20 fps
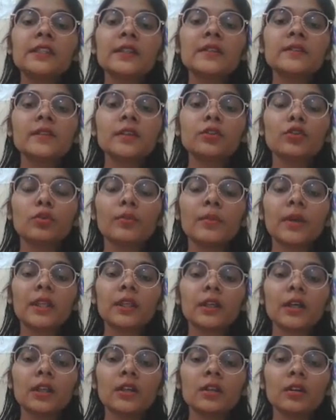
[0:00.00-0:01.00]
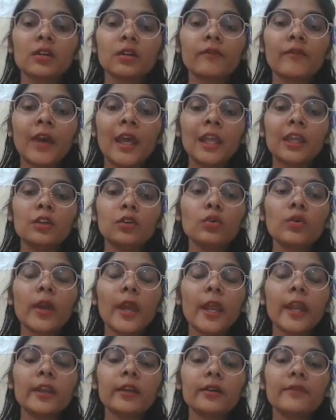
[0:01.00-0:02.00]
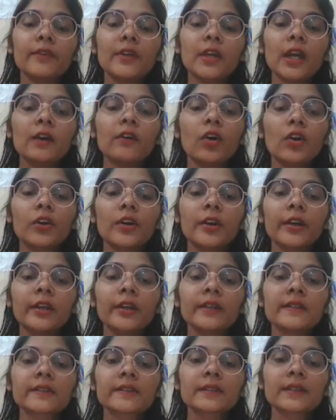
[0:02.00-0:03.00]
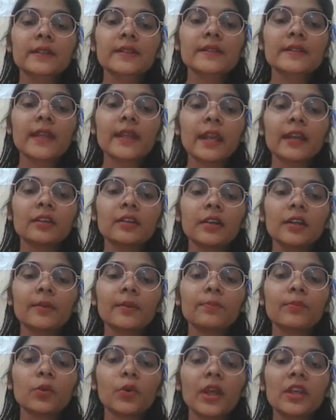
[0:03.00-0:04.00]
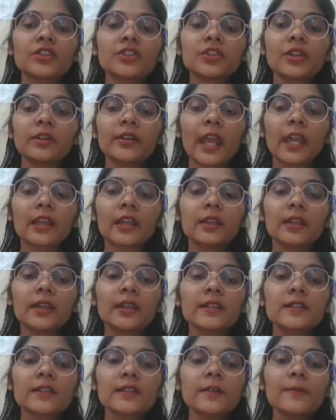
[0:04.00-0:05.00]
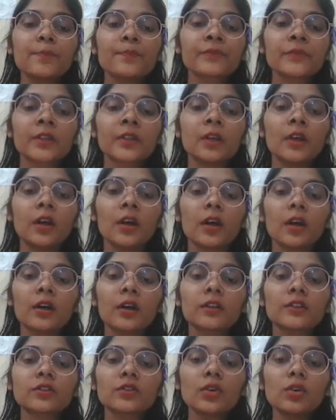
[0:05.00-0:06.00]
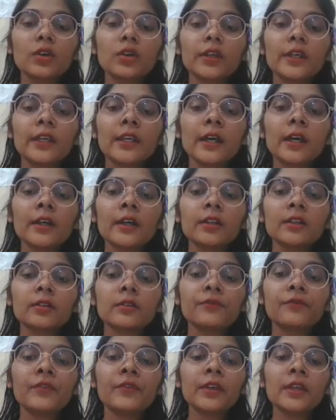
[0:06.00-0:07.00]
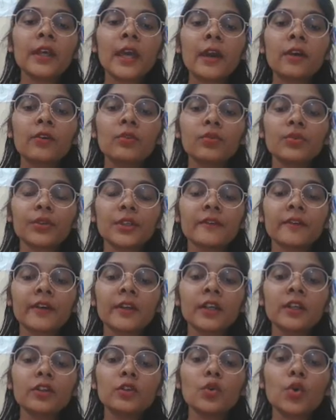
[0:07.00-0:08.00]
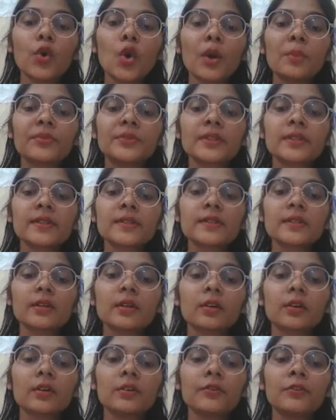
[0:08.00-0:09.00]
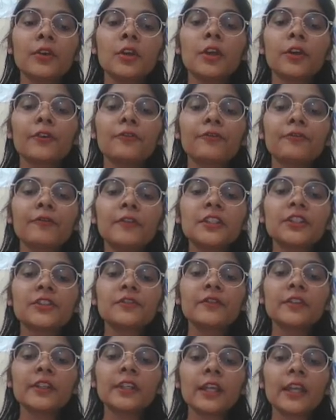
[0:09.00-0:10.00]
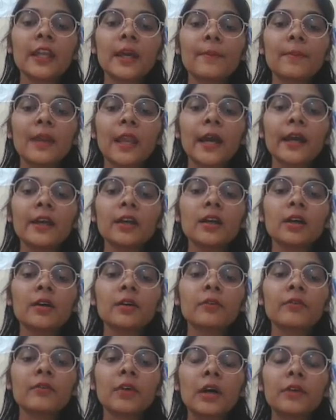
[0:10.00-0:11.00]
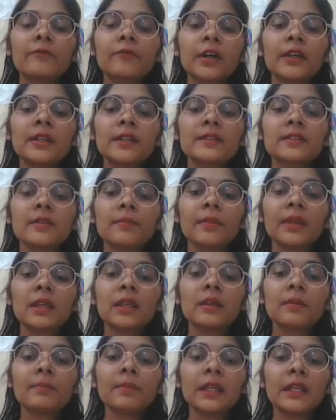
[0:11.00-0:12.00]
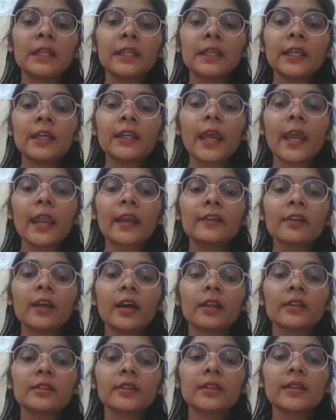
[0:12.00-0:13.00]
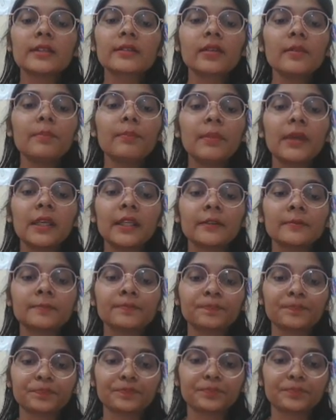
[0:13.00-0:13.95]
is a numerical value, and we have already discussed that imputation techniques. So here we have given two options which we can apply. One is the median and the another is the mean.